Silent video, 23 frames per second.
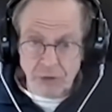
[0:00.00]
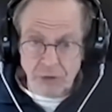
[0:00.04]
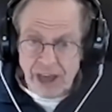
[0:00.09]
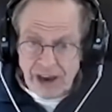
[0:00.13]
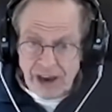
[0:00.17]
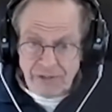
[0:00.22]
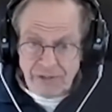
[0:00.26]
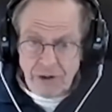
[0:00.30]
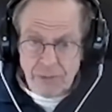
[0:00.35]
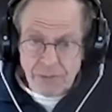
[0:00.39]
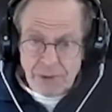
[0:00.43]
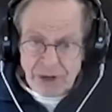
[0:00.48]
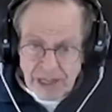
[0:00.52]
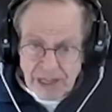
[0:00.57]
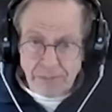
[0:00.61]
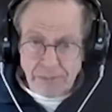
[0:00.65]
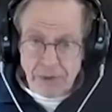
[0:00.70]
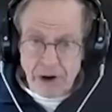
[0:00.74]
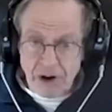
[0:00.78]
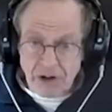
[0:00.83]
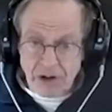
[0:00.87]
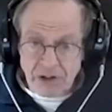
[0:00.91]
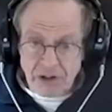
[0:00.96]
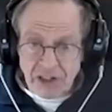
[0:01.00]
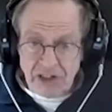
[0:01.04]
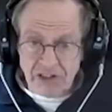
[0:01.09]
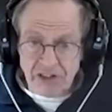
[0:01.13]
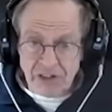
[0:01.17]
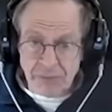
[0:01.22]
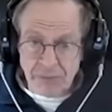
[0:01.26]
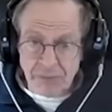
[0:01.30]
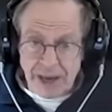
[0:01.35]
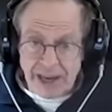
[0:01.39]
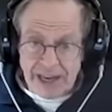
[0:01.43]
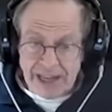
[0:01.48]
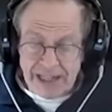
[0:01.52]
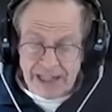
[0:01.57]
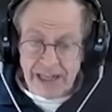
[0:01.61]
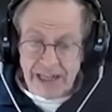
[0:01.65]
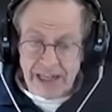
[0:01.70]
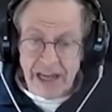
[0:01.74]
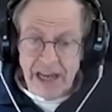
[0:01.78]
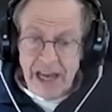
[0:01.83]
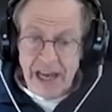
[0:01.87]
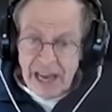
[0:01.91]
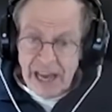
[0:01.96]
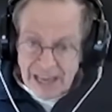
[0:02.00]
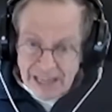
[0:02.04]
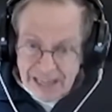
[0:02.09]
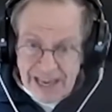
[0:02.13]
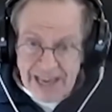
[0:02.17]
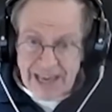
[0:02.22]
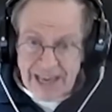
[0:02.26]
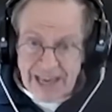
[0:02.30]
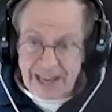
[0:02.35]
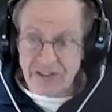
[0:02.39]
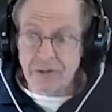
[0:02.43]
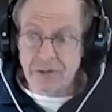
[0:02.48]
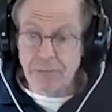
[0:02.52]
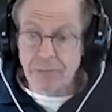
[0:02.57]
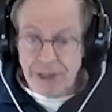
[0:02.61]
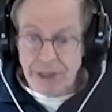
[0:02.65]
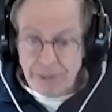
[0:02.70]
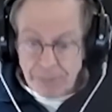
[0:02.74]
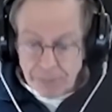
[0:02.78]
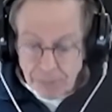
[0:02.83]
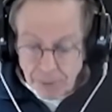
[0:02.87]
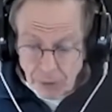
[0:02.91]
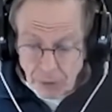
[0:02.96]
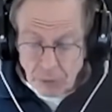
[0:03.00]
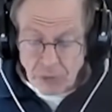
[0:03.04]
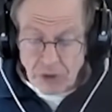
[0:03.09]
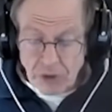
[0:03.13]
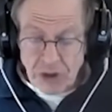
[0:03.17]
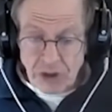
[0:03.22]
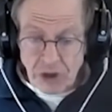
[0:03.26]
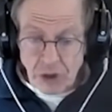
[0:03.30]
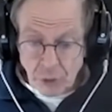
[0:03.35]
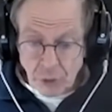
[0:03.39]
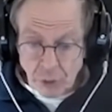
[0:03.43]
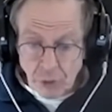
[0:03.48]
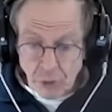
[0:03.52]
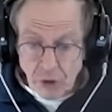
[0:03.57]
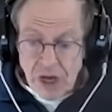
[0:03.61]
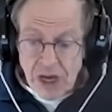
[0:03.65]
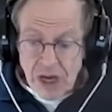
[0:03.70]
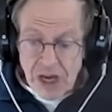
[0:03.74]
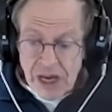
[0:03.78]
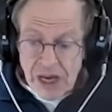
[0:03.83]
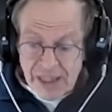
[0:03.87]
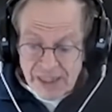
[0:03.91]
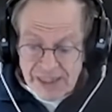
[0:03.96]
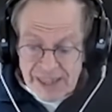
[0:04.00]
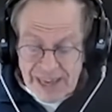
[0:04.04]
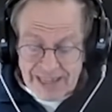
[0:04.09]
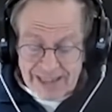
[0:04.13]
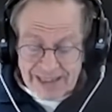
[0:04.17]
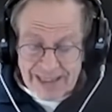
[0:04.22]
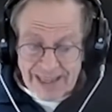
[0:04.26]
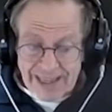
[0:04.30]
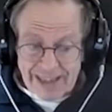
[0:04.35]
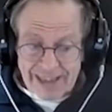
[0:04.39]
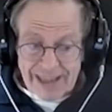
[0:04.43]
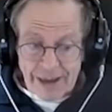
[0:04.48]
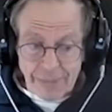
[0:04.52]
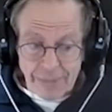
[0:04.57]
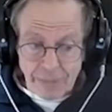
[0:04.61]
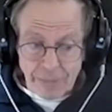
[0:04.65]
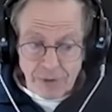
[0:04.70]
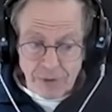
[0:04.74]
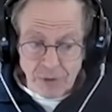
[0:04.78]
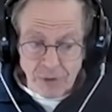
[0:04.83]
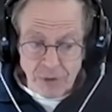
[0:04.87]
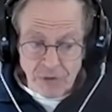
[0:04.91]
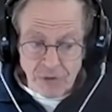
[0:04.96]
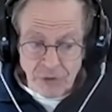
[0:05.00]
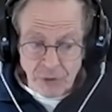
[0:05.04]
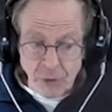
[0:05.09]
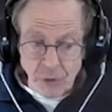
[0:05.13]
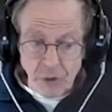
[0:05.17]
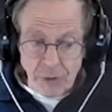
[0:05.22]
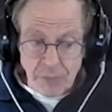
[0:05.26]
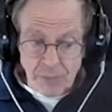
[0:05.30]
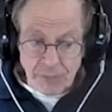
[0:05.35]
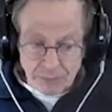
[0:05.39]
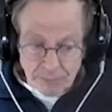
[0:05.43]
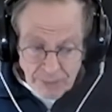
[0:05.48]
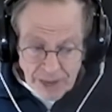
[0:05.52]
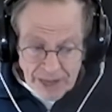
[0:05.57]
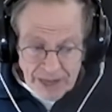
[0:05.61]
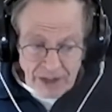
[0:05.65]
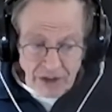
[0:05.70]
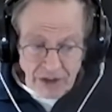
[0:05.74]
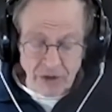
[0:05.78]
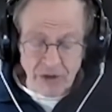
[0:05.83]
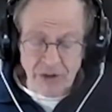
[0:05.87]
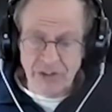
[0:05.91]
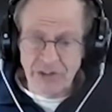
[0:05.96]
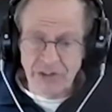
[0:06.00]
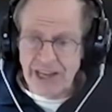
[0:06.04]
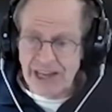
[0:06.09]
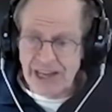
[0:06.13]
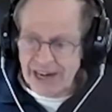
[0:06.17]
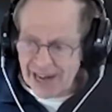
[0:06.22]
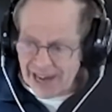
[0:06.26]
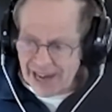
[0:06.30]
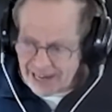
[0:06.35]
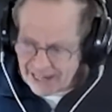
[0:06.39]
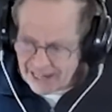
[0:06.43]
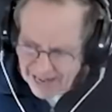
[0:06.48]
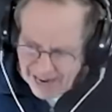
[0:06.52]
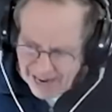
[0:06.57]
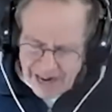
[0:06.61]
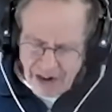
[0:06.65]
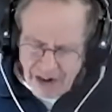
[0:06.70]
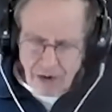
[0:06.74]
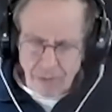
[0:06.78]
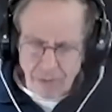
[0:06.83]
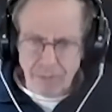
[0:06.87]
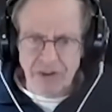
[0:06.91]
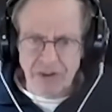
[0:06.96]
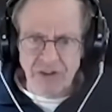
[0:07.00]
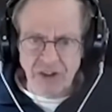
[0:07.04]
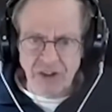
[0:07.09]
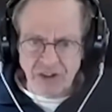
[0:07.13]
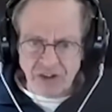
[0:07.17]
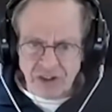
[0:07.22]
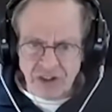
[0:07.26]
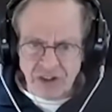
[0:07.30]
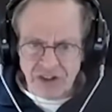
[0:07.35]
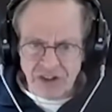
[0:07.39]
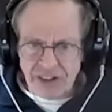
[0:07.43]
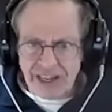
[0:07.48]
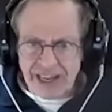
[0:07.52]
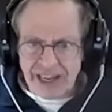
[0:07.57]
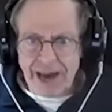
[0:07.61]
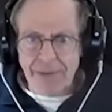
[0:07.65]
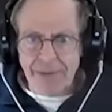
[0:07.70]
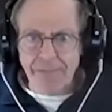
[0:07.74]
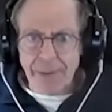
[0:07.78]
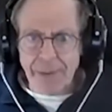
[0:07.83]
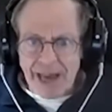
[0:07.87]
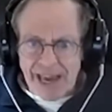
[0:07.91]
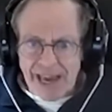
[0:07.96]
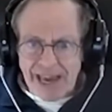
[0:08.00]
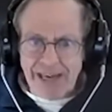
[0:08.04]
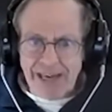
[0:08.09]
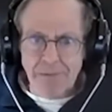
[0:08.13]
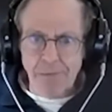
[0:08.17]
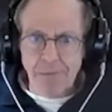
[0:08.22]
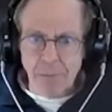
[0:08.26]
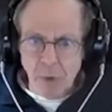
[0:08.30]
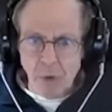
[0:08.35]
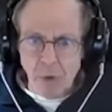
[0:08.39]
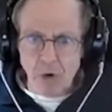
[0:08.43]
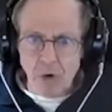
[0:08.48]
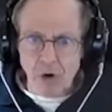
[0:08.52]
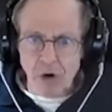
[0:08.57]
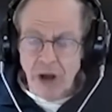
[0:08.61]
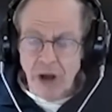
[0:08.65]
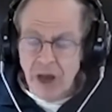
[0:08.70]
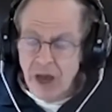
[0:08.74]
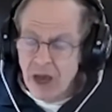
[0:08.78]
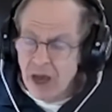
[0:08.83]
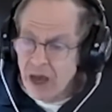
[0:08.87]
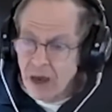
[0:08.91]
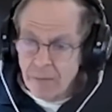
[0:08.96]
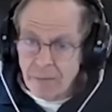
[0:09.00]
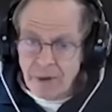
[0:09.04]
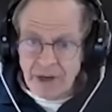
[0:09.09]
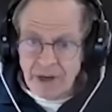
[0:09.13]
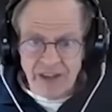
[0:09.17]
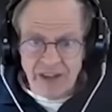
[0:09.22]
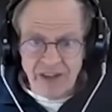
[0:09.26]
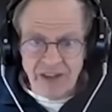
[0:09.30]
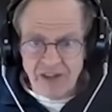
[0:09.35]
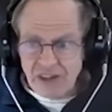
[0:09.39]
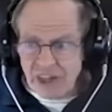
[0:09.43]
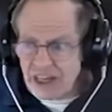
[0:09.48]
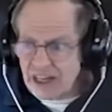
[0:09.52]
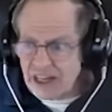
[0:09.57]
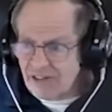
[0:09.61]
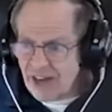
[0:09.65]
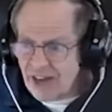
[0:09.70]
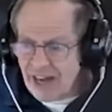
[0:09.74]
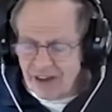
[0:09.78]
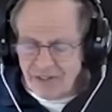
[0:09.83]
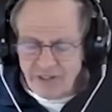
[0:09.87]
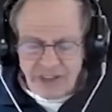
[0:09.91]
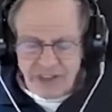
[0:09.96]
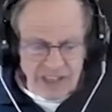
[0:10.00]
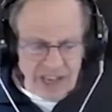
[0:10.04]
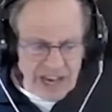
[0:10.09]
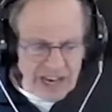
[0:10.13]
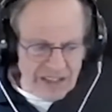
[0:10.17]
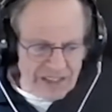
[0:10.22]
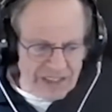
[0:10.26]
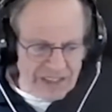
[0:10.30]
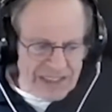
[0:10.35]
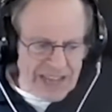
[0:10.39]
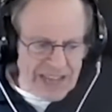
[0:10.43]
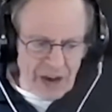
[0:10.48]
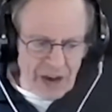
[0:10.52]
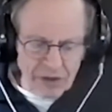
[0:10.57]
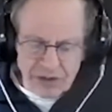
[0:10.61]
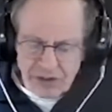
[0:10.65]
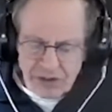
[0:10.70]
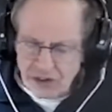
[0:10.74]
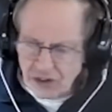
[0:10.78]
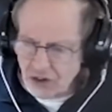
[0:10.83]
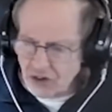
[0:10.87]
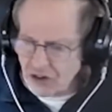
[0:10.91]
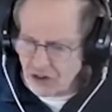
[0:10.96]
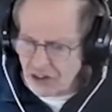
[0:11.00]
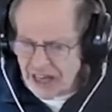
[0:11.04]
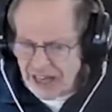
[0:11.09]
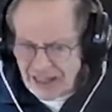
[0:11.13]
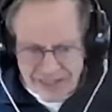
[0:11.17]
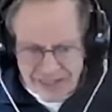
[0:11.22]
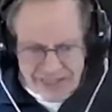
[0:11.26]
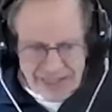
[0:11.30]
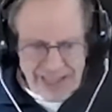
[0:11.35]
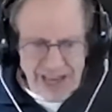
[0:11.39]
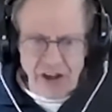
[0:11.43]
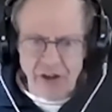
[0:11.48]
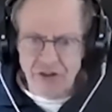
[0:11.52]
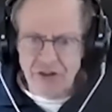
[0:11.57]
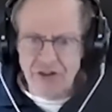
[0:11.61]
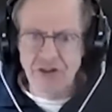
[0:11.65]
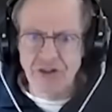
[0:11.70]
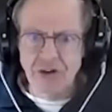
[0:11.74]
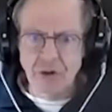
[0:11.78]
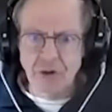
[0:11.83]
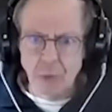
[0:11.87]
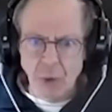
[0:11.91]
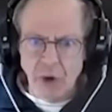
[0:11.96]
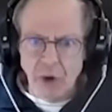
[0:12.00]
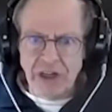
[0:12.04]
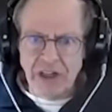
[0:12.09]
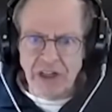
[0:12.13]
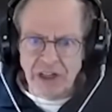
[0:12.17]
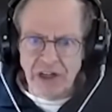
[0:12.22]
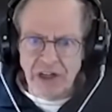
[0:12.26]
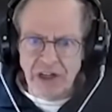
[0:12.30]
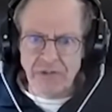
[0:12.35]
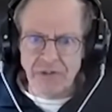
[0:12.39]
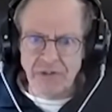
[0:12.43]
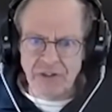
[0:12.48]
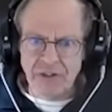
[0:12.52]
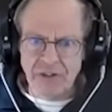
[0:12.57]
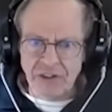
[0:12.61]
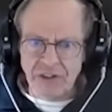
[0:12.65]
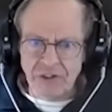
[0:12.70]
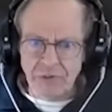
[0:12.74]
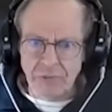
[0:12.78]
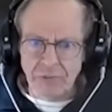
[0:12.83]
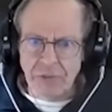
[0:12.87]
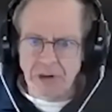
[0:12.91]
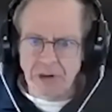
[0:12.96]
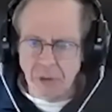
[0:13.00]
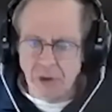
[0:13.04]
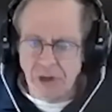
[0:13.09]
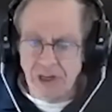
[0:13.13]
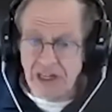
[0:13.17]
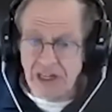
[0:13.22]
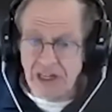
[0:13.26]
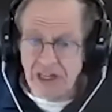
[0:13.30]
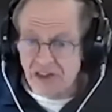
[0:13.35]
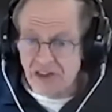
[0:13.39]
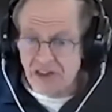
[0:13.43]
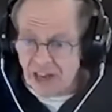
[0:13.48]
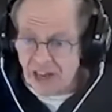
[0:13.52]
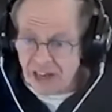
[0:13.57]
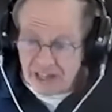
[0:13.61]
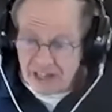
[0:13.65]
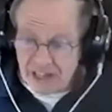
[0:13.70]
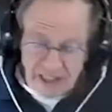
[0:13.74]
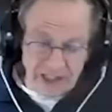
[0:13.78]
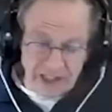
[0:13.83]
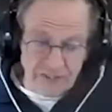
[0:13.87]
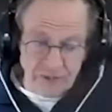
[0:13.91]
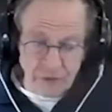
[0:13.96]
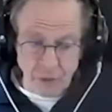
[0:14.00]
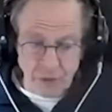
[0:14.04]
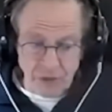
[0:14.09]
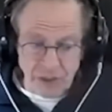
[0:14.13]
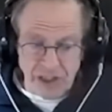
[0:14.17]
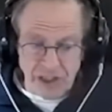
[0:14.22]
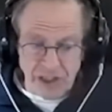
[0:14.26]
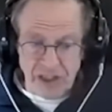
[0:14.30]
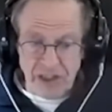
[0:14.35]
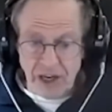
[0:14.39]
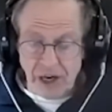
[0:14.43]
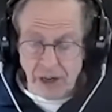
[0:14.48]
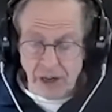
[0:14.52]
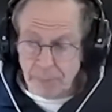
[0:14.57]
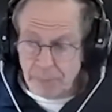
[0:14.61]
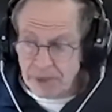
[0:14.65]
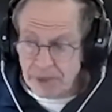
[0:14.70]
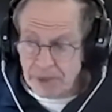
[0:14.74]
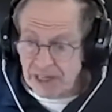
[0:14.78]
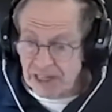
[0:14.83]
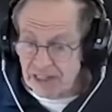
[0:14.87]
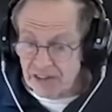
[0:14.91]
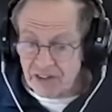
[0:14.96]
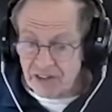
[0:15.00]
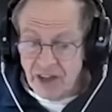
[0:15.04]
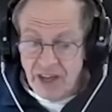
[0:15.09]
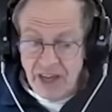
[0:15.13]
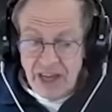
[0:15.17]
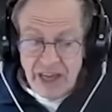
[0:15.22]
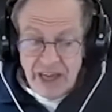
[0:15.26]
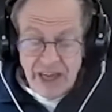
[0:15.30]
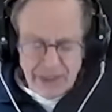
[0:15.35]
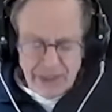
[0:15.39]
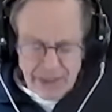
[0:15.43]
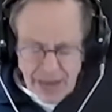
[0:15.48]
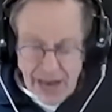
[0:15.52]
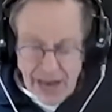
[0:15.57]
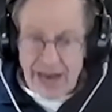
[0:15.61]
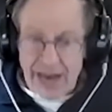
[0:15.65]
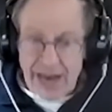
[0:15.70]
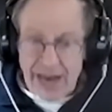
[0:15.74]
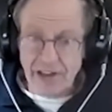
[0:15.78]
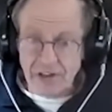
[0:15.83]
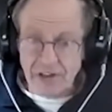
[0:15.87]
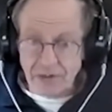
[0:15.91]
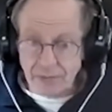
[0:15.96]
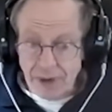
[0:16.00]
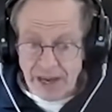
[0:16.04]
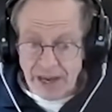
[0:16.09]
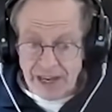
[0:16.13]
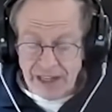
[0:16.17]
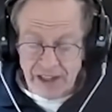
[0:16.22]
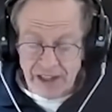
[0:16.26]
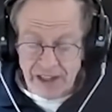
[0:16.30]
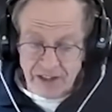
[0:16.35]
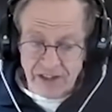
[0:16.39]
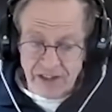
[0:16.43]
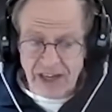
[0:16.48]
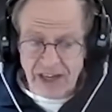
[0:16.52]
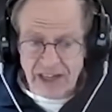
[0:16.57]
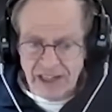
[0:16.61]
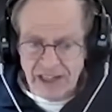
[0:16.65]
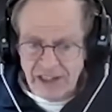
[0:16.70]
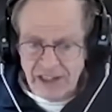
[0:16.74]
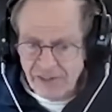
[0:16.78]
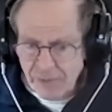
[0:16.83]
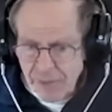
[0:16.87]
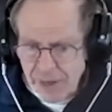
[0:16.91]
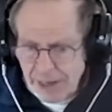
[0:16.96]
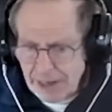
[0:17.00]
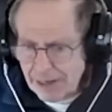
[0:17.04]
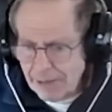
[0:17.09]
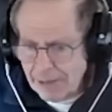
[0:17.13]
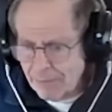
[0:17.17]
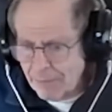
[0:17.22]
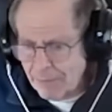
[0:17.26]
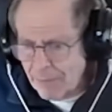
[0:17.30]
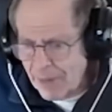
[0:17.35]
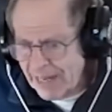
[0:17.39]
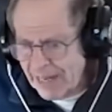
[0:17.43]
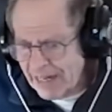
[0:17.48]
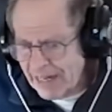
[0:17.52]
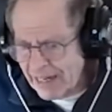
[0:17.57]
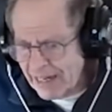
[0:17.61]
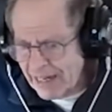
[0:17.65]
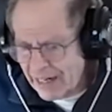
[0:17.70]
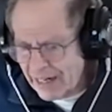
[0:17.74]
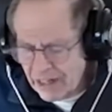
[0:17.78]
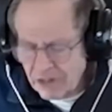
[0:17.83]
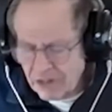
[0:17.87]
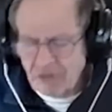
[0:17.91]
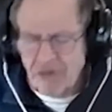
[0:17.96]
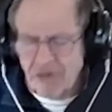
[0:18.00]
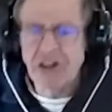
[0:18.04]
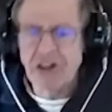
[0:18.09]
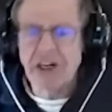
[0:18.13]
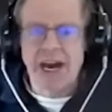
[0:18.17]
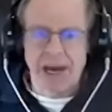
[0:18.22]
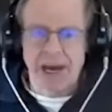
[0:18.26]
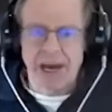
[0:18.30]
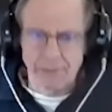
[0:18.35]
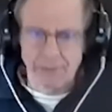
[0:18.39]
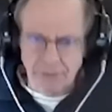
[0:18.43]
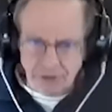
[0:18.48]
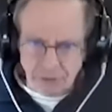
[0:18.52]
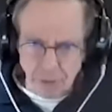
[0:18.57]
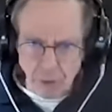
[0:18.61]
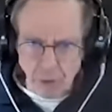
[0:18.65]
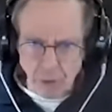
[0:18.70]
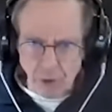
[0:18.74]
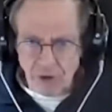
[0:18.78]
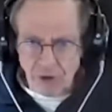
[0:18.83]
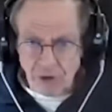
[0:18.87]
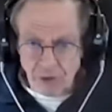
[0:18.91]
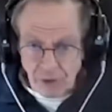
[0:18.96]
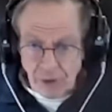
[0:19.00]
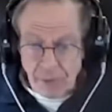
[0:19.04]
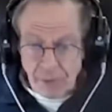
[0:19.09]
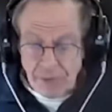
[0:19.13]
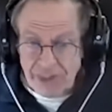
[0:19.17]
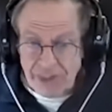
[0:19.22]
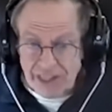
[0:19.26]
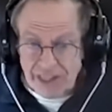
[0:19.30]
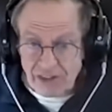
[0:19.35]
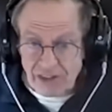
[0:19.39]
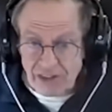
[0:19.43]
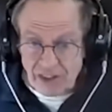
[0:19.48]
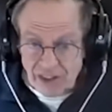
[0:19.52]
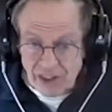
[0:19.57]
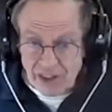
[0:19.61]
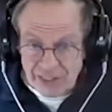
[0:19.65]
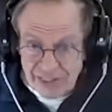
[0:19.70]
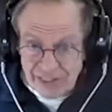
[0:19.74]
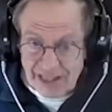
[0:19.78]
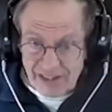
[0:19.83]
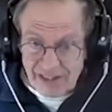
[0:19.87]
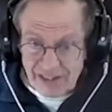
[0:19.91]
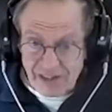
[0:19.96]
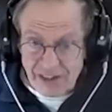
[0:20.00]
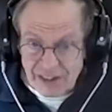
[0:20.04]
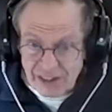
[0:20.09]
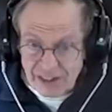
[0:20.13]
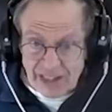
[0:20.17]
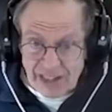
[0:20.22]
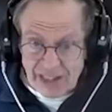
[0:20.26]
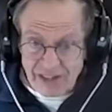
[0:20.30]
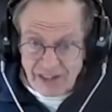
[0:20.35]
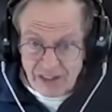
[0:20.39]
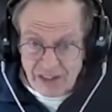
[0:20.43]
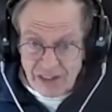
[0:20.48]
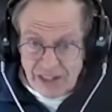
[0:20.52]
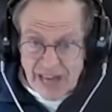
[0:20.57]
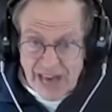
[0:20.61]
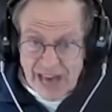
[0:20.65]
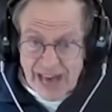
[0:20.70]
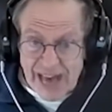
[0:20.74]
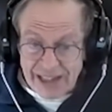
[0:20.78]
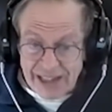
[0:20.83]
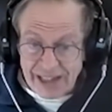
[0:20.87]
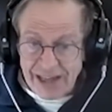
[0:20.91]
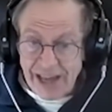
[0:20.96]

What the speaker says: Everybody participated. Yes, people, that performed better and that had higher positions, they got paid more. But instead of having 1,000 or 10,000 to 1 differences between executives within companies, the highest paid executive may have made 100 times more. I mean, that's a lot.